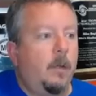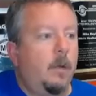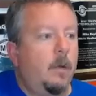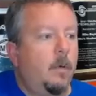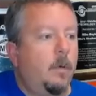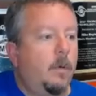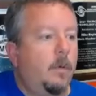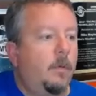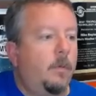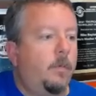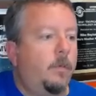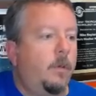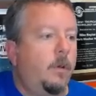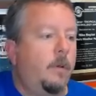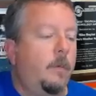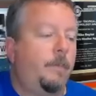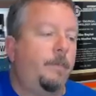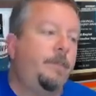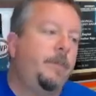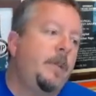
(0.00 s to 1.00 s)
going.
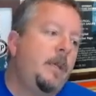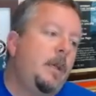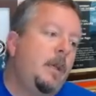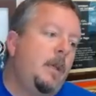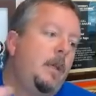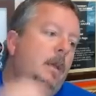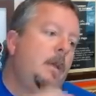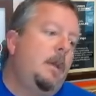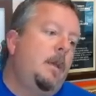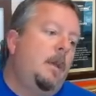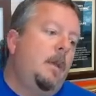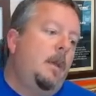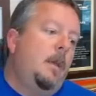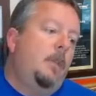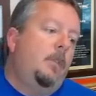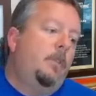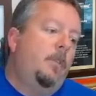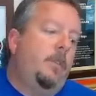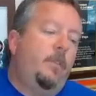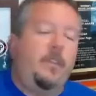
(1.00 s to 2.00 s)
So
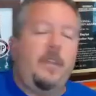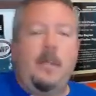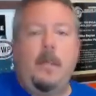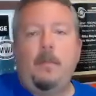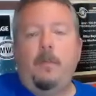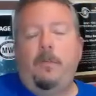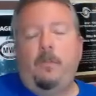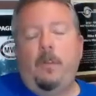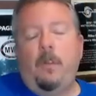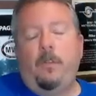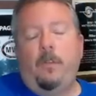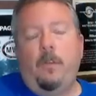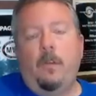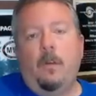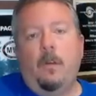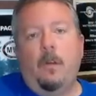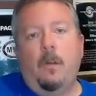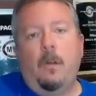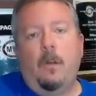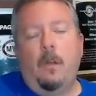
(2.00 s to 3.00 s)
the theme is this
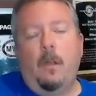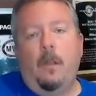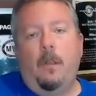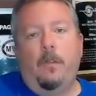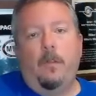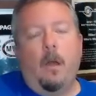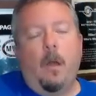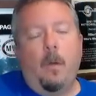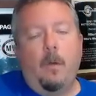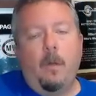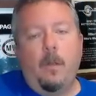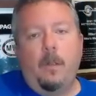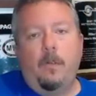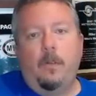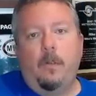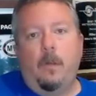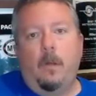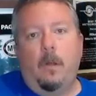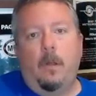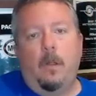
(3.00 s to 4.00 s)
year, as
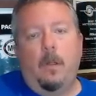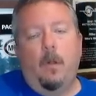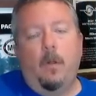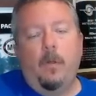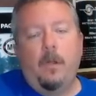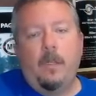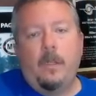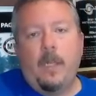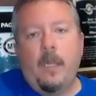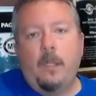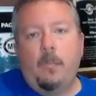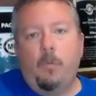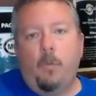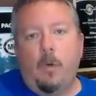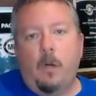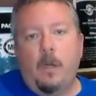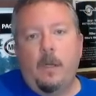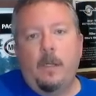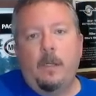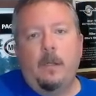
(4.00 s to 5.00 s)
always, it only takes
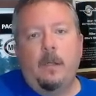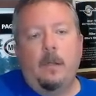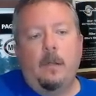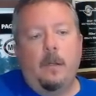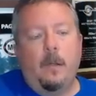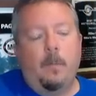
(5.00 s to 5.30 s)
one.